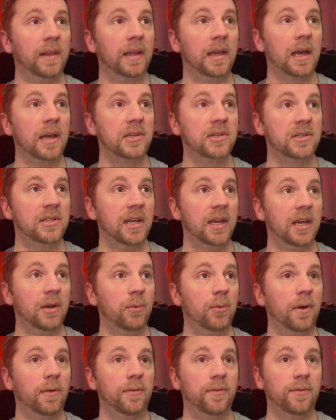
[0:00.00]
last day
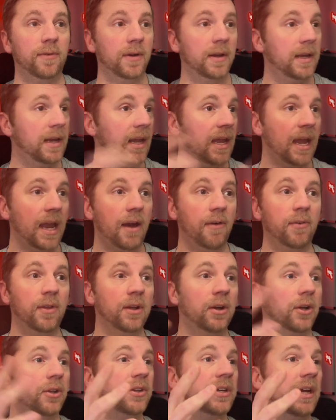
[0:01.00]
of
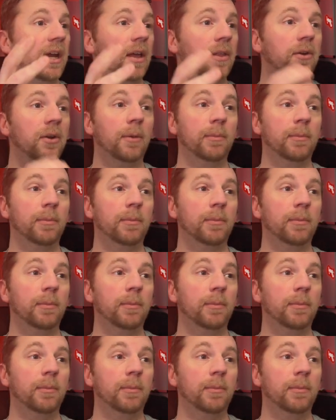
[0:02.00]
everything all together.